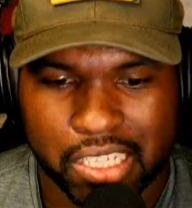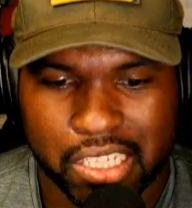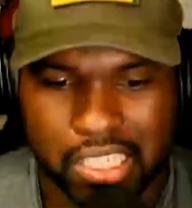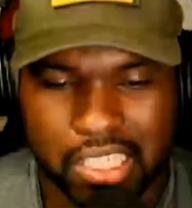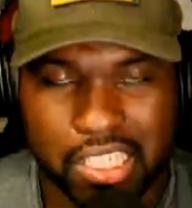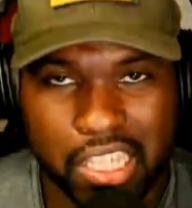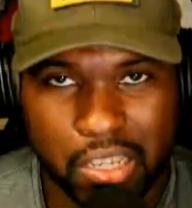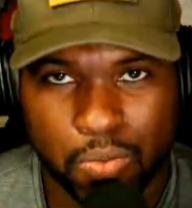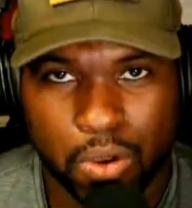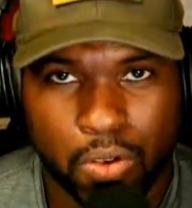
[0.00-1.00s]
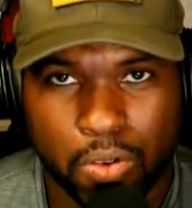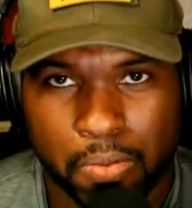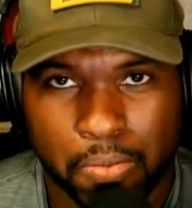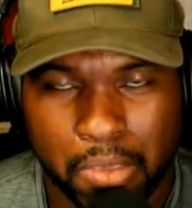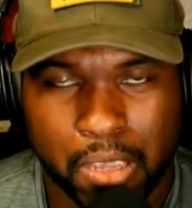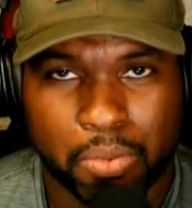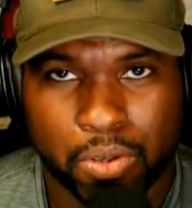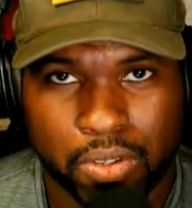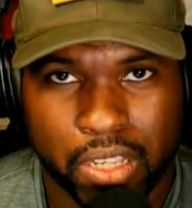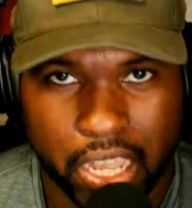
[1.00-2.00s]
zero people
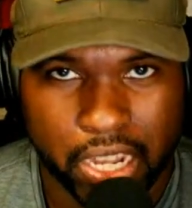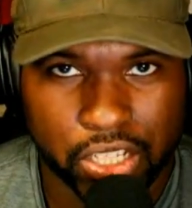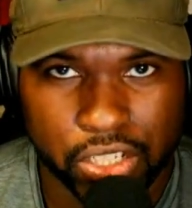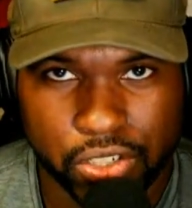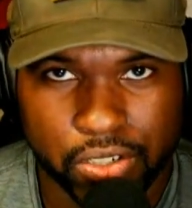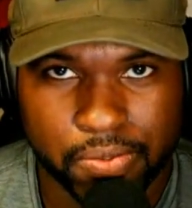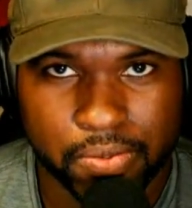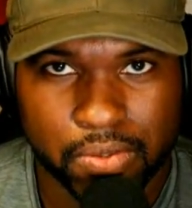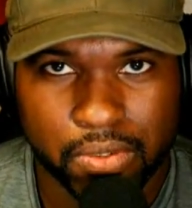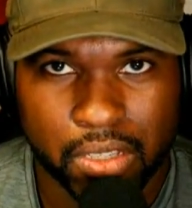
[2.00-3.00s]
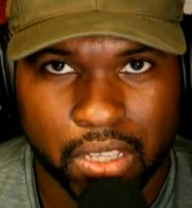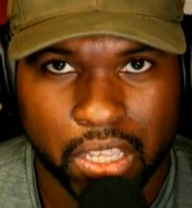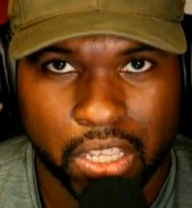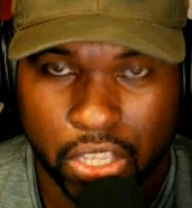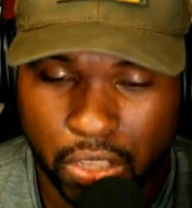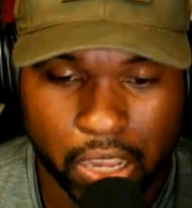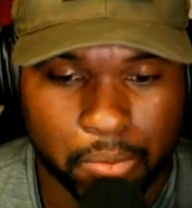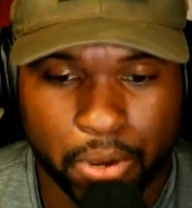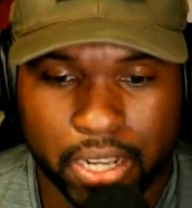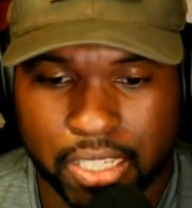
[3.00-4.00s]
got injured. I gotta
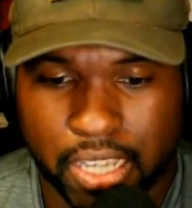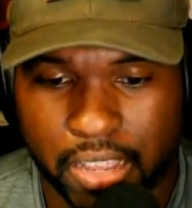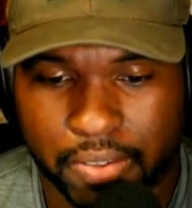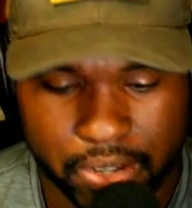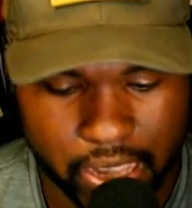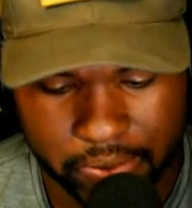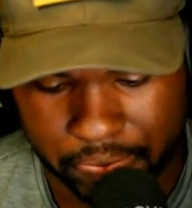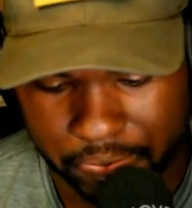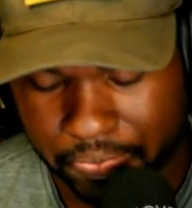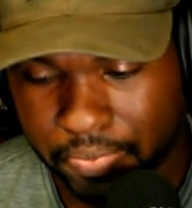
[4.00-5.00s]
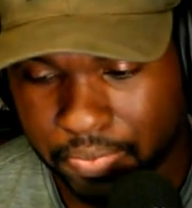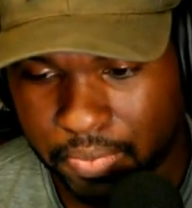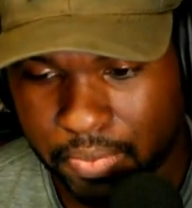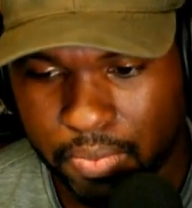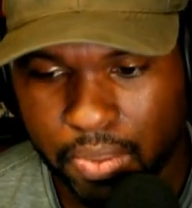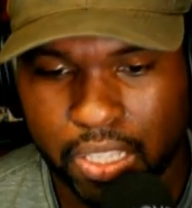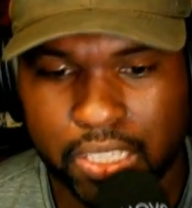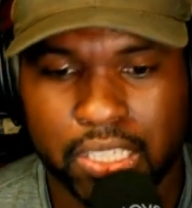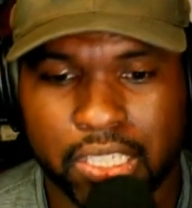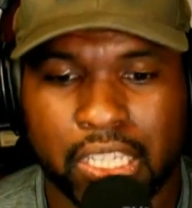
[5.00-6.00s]
praise God for that.
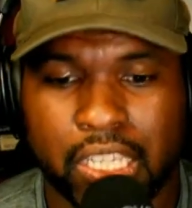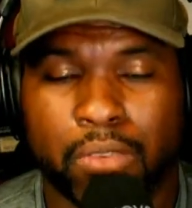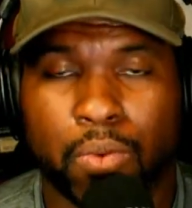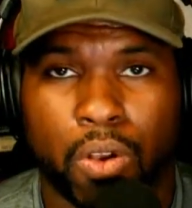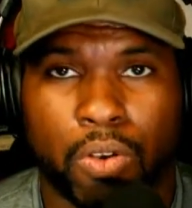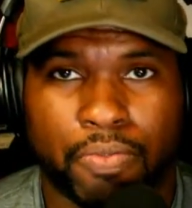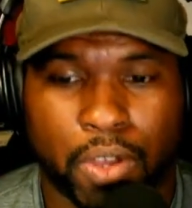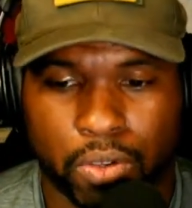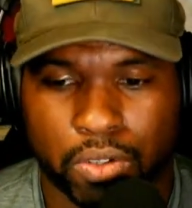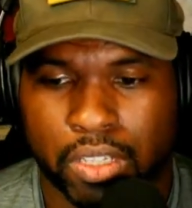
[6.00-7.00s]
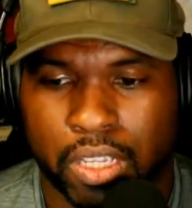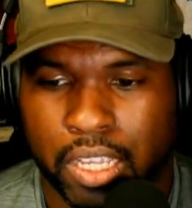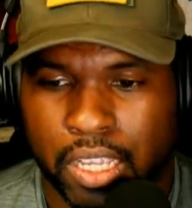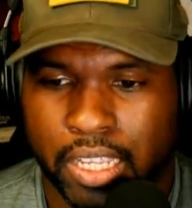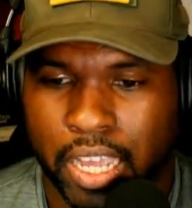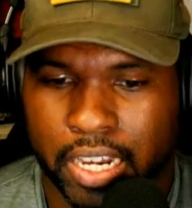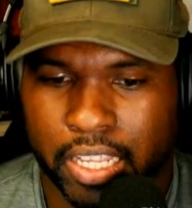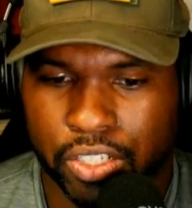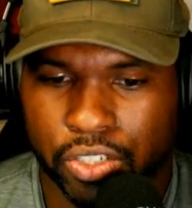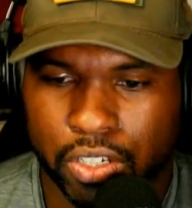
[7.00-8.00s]
Zero folks got
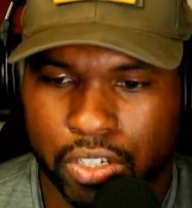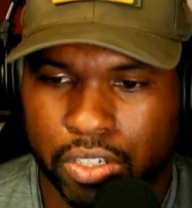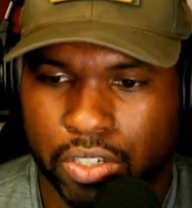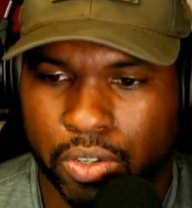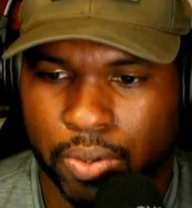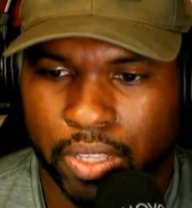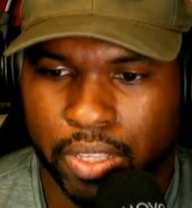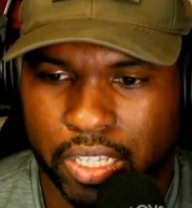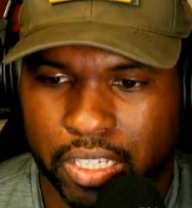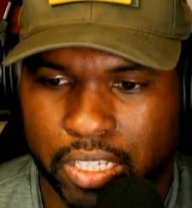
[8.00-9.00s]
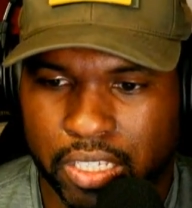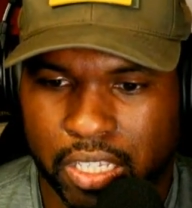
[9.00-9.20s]
injured doing this